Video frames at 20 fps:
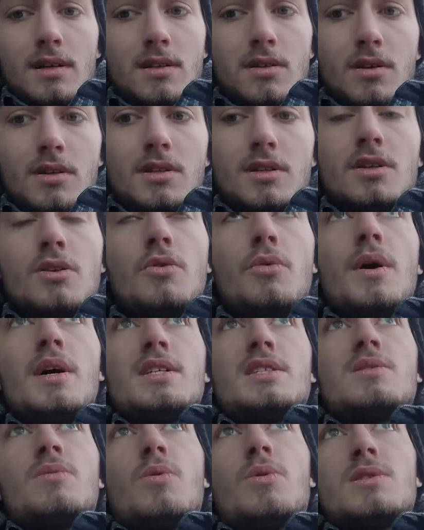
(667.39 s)
Look at the
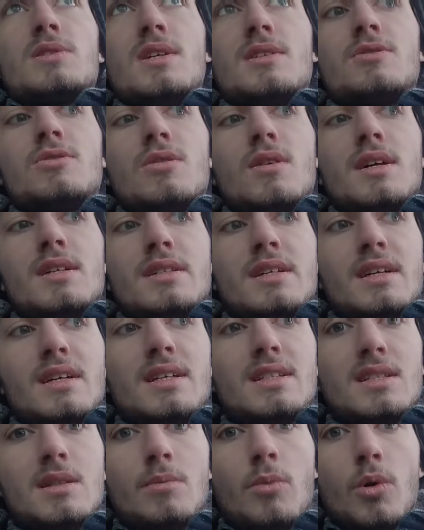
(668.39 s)
U.S. The more centralized it
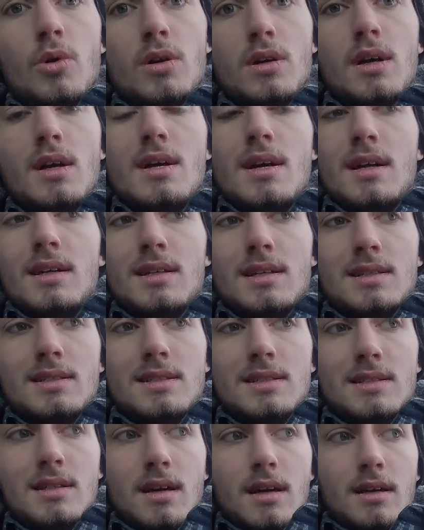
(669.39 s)
gets, the more
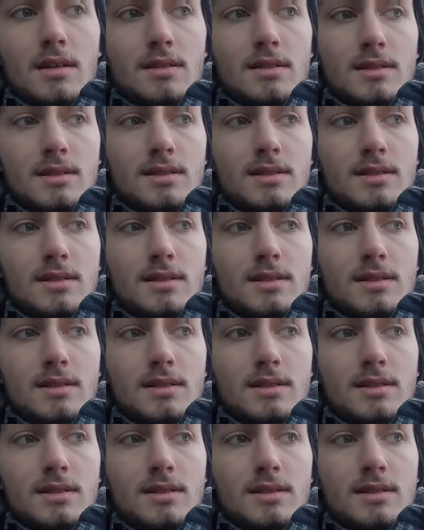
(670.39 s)
destabilized